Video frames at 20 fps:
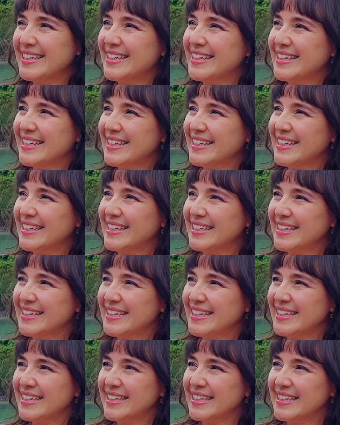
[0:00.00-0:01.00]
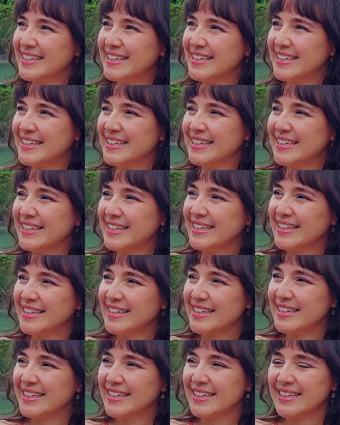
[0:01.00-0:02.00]

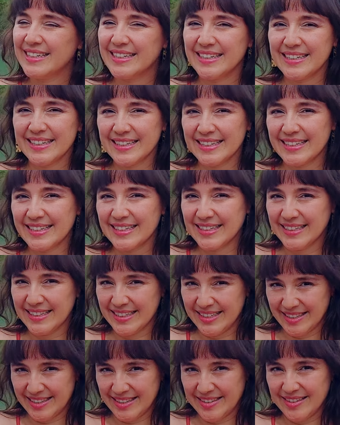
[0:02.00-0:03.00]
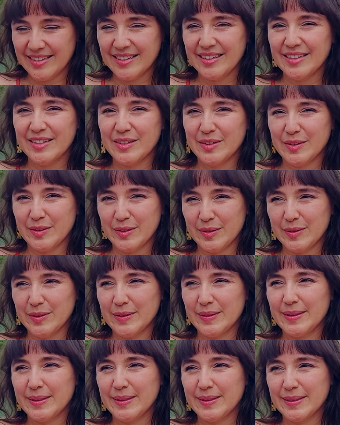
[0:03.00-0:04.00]

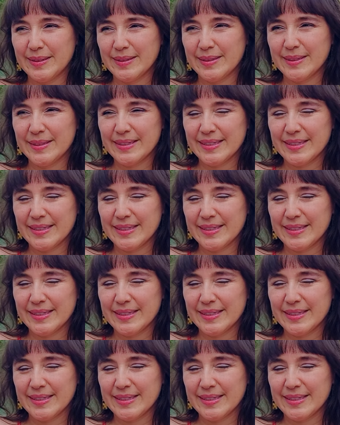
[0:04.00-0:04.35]
No words are spoken by the person on screen.